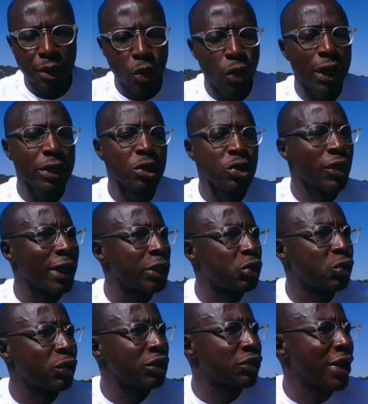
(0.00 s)
Or are you trying
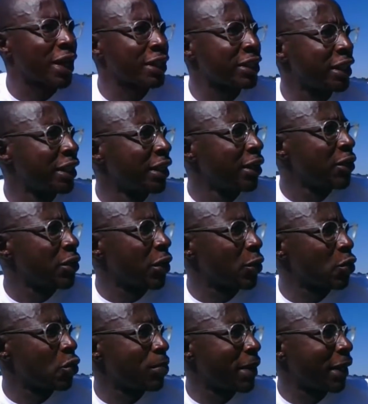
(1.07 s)
to attract
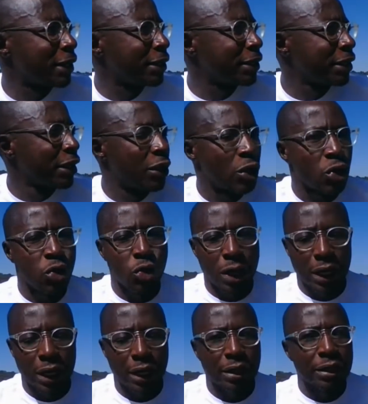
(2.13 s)
young women who
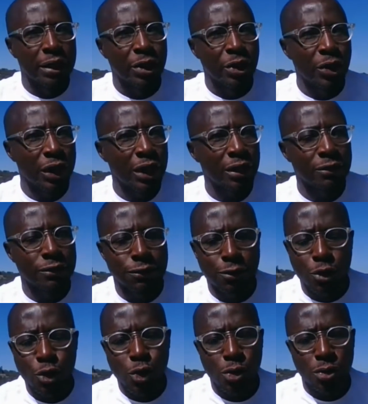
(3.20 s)
are looking
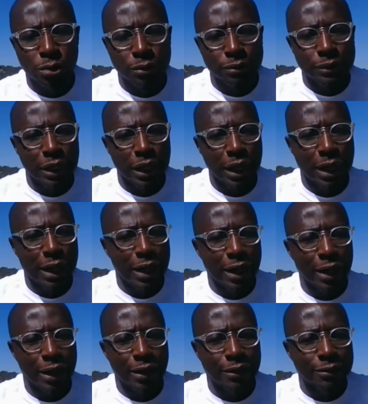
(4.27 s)
for
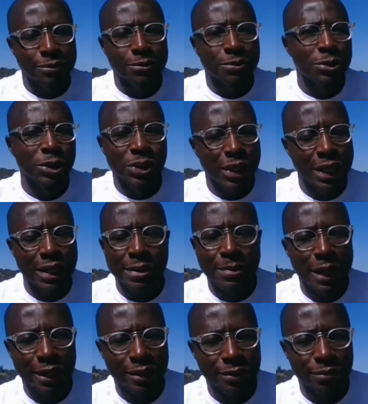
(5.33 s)
just any
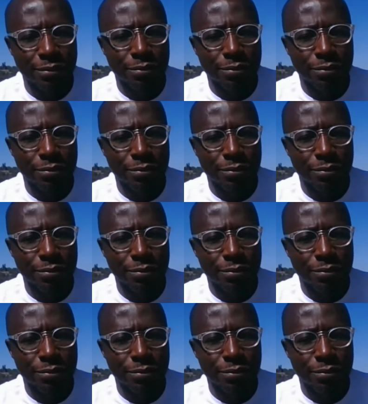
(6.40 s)
man?